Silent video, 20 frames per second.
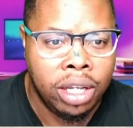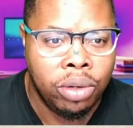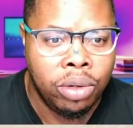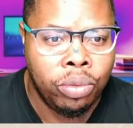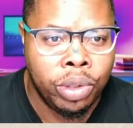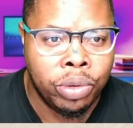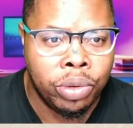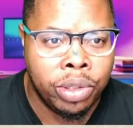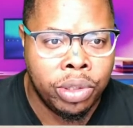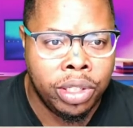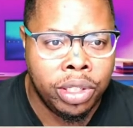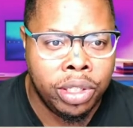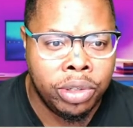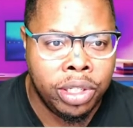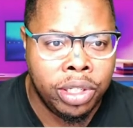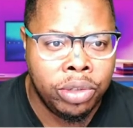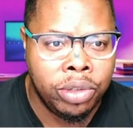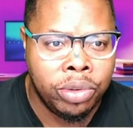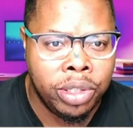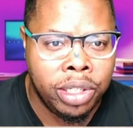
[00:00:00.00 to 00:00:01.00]
We really,
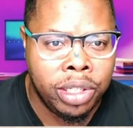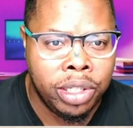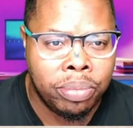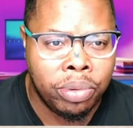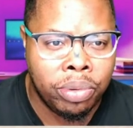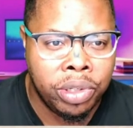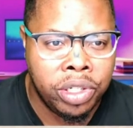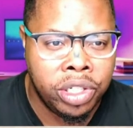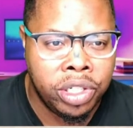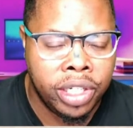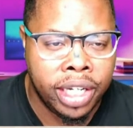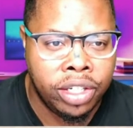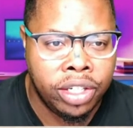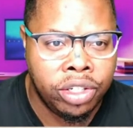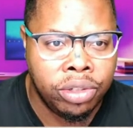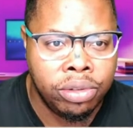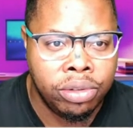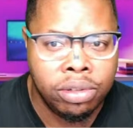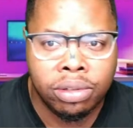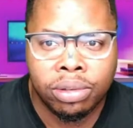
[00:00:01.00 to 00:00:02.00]
really, really appreciate you